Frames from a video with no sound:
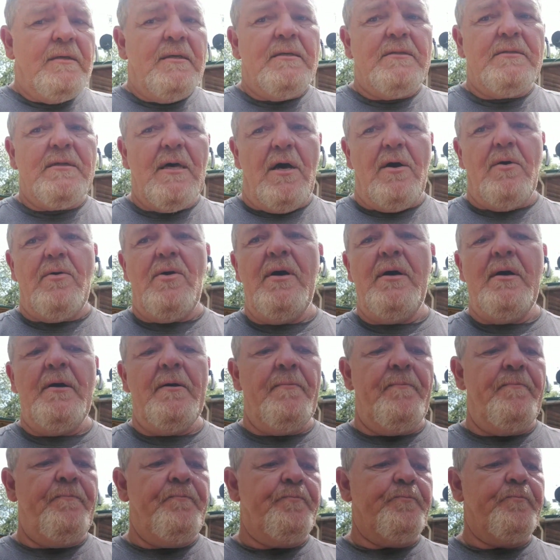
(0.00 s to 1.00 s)
so
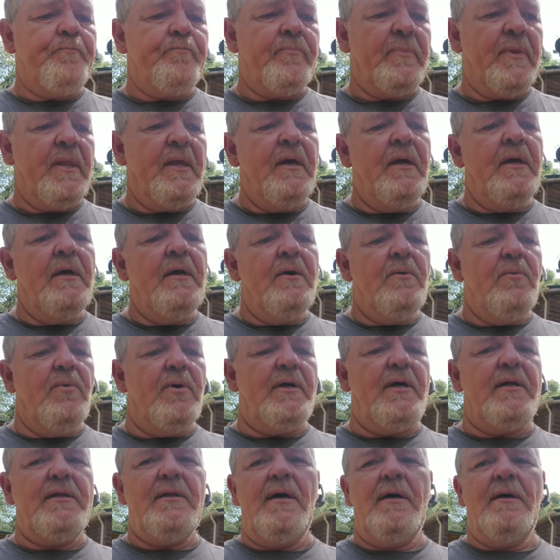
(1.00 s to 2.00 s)

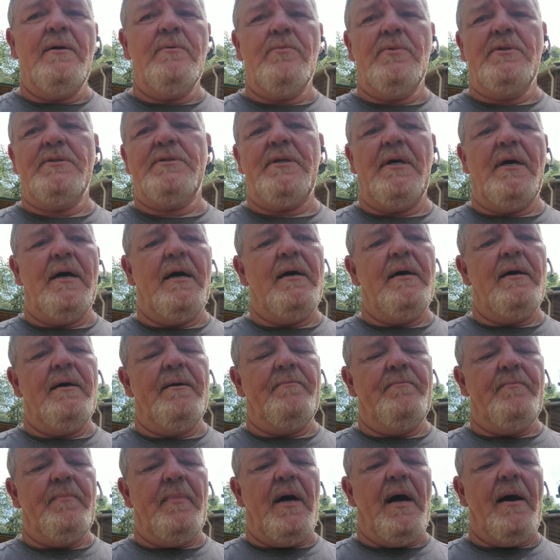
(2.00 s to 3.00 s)
what I done was
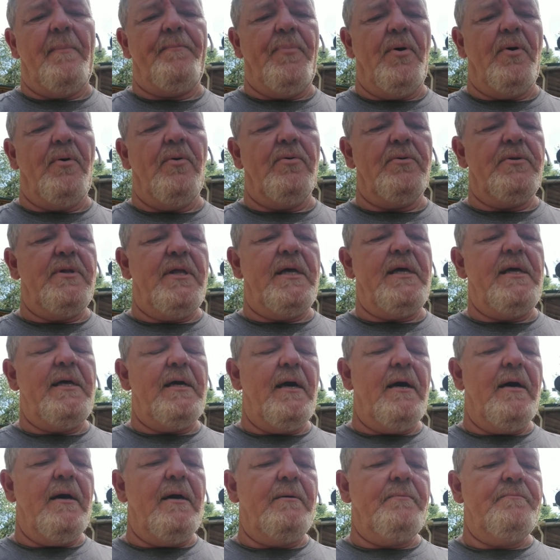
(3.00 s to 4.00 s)
I pulled
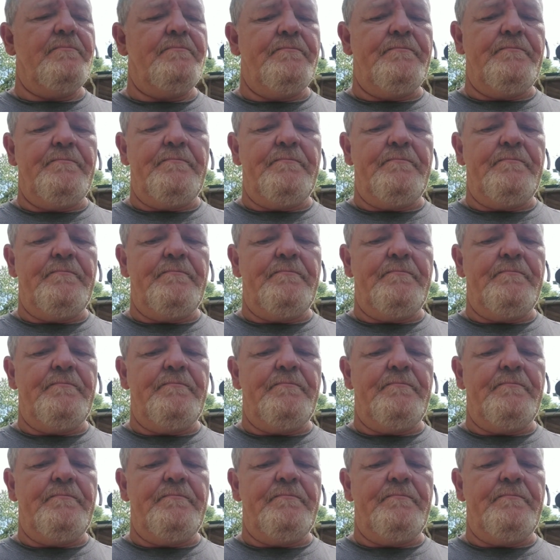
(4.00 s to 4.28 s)
the